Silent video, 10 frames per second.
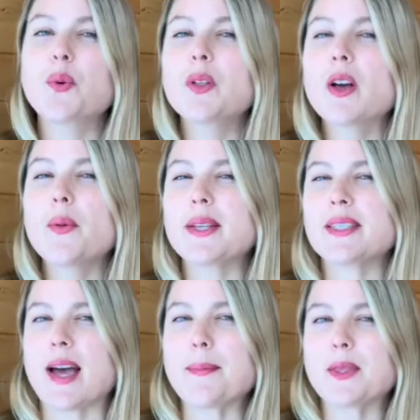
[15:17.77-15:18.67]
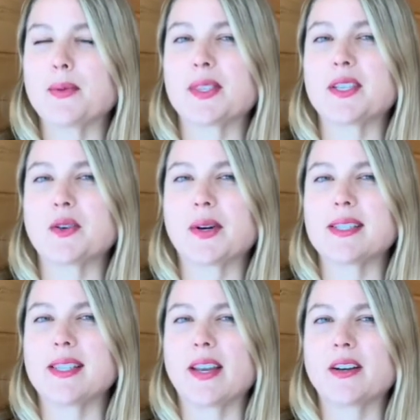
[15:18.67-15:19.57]
We'll go in depth with
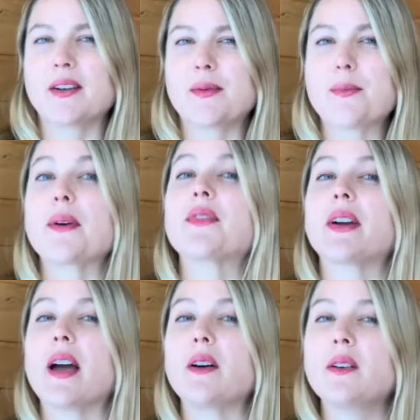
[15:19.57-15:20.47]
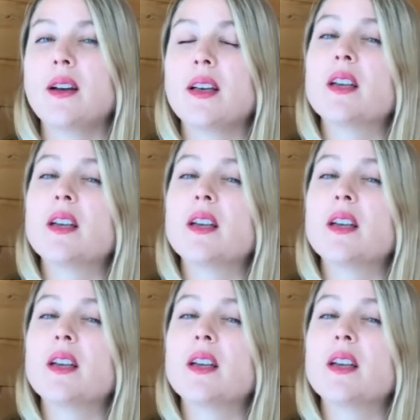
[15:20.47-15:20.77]
stories later, but for now,